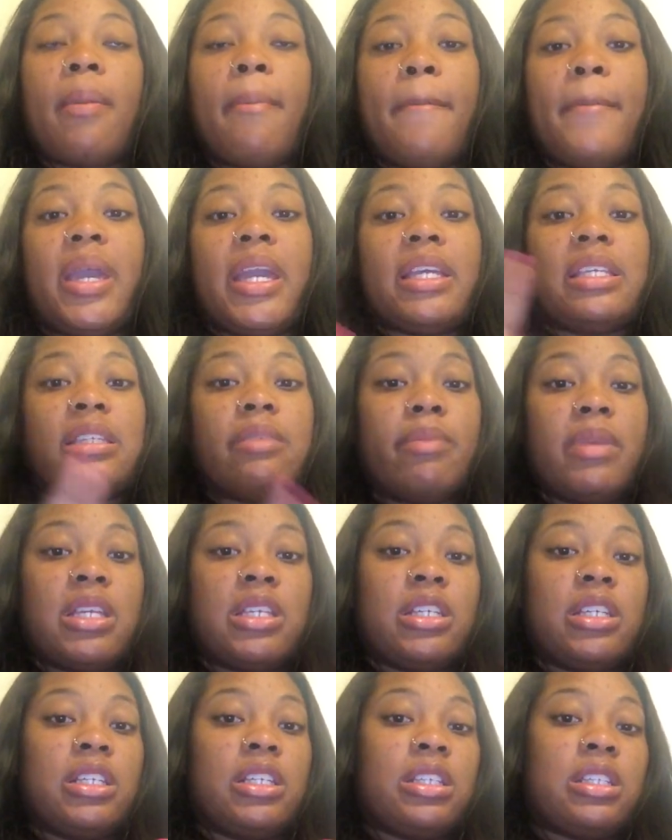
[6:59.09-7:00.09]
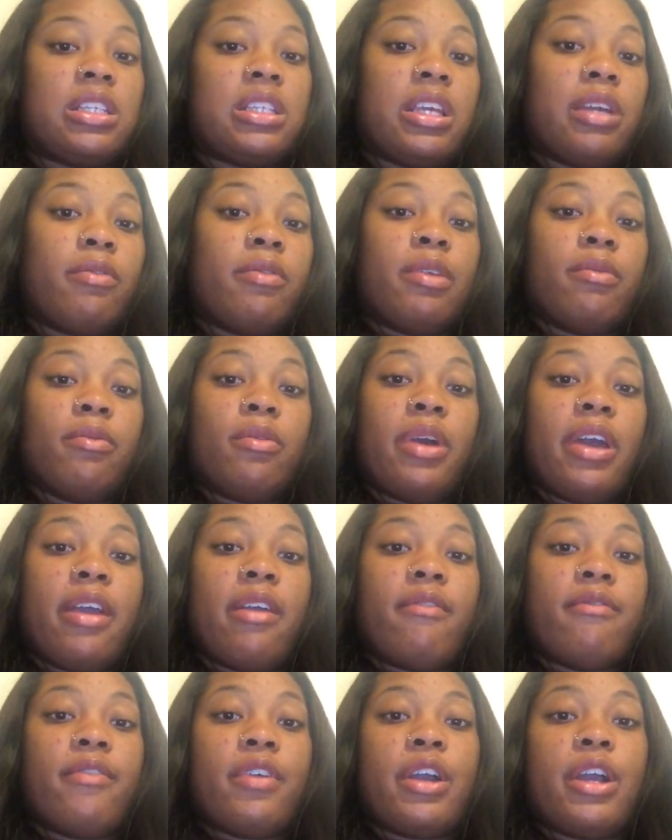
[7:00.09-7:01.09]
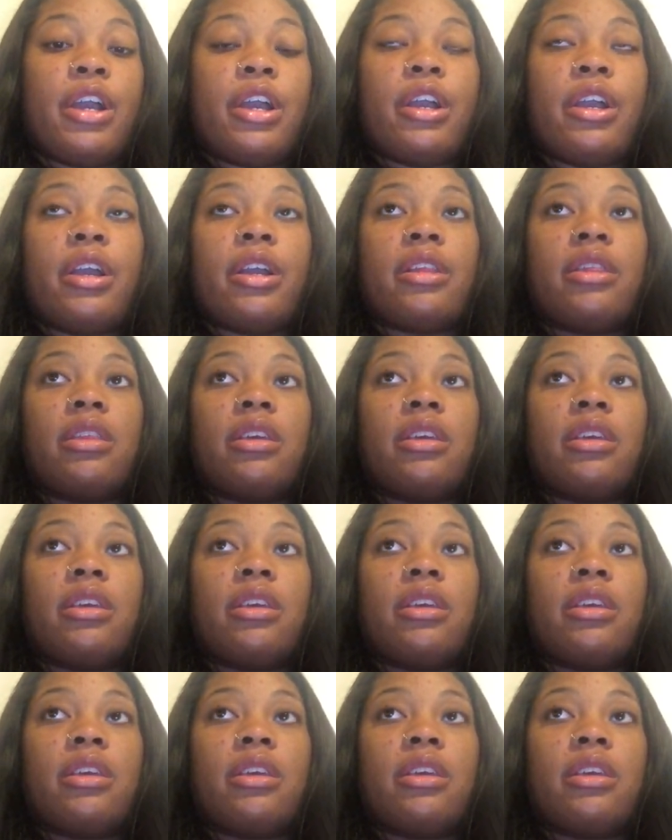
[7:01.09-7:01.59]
mass messages that we will have for her,